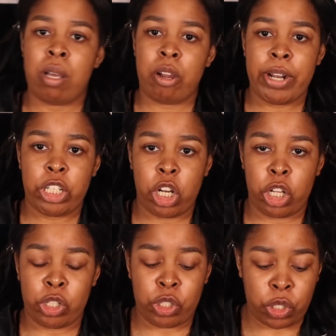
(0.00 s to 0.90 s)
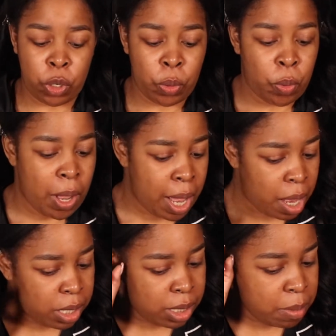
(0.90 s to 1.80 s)
All right, y'all, so
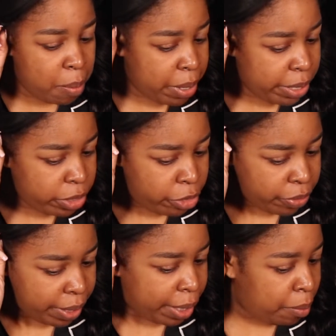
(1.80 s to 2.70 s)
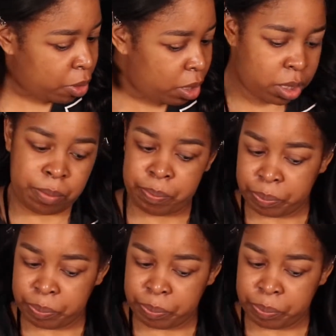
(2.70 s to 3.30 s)
did my brows off camera.